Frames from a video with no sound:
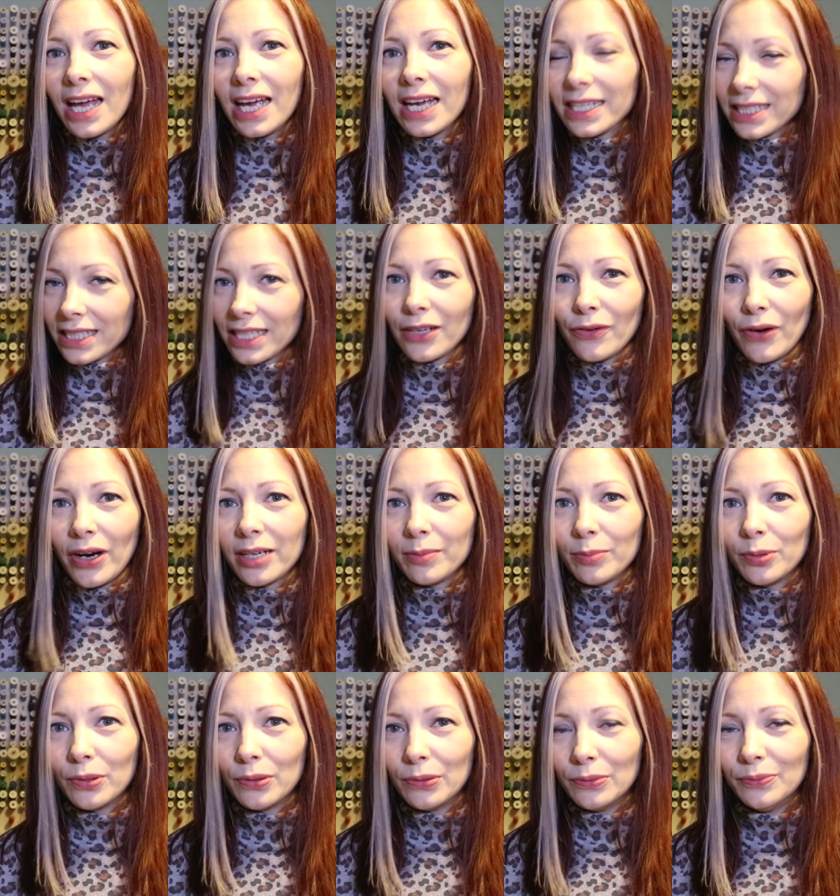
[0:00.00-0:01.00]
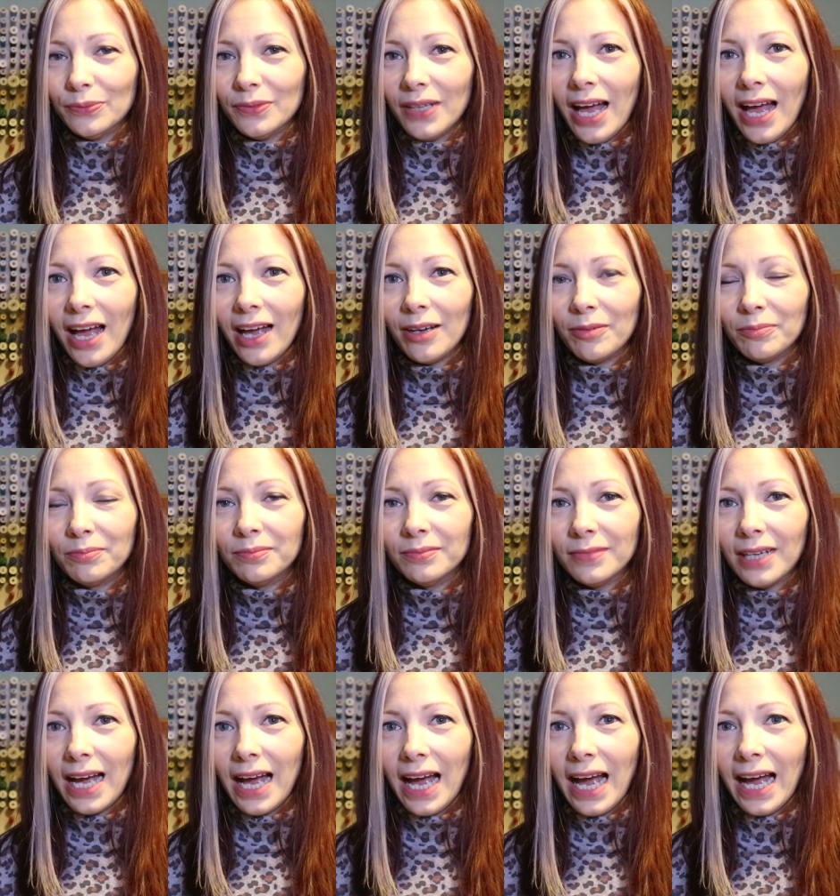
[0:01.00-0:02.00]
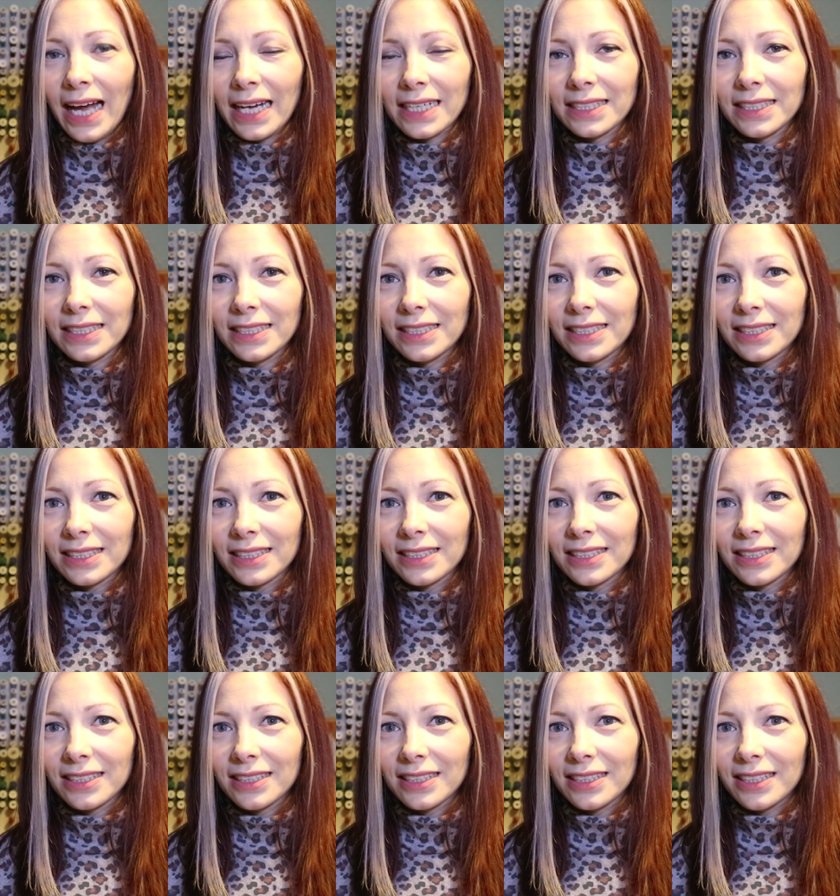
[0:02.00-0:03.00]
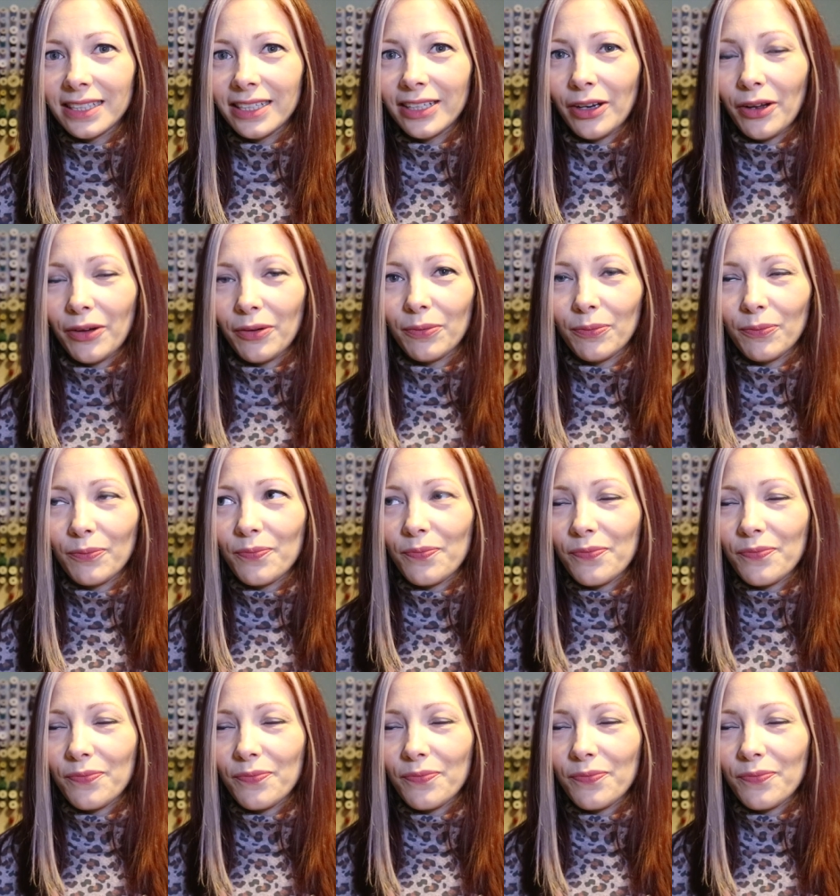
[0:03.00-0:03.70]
It's incredible. And, you know,